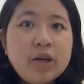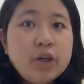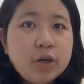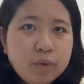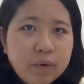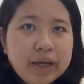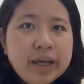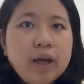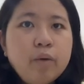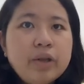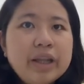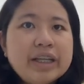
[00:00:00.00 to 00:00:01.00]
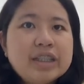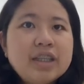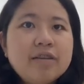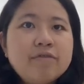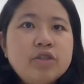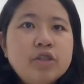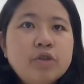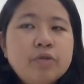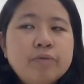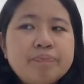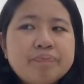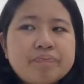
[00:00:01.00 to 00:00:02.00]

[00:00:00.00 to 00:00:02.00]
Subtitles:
degree relative to